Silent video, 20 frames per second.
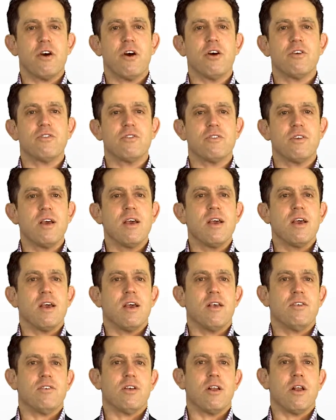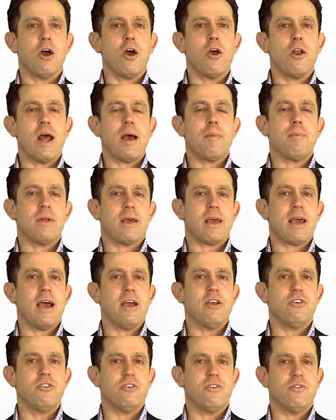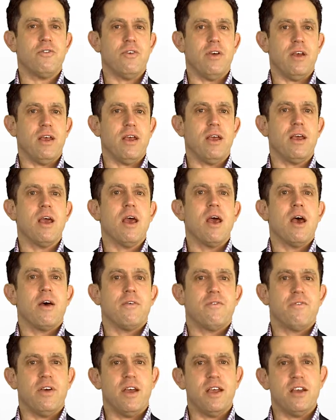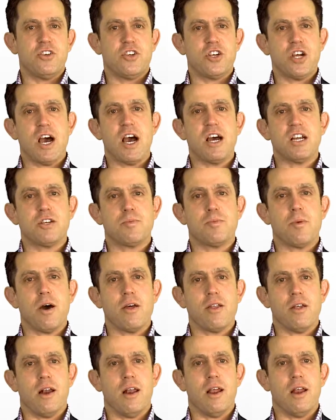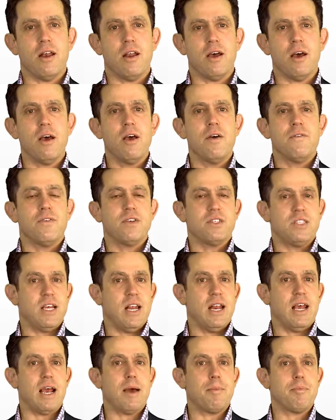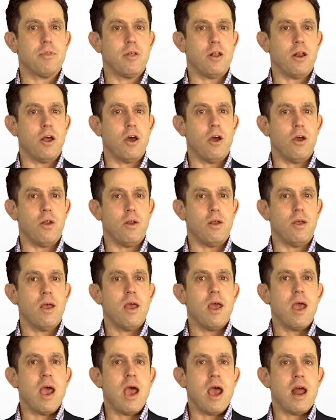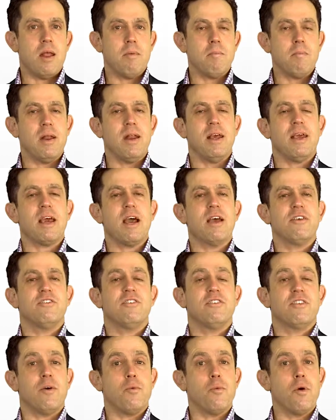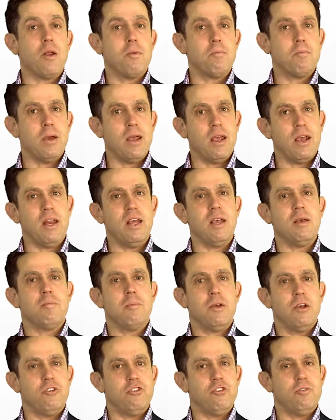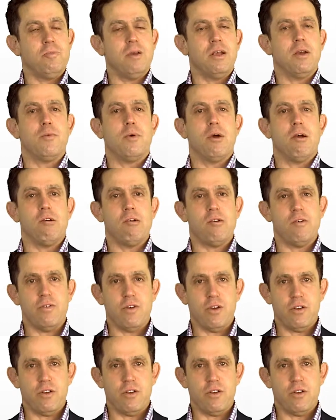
cost is a loan application fee, a fee charged by the lender for setting up the loan, and in many cases there won't be any, but you should be aware of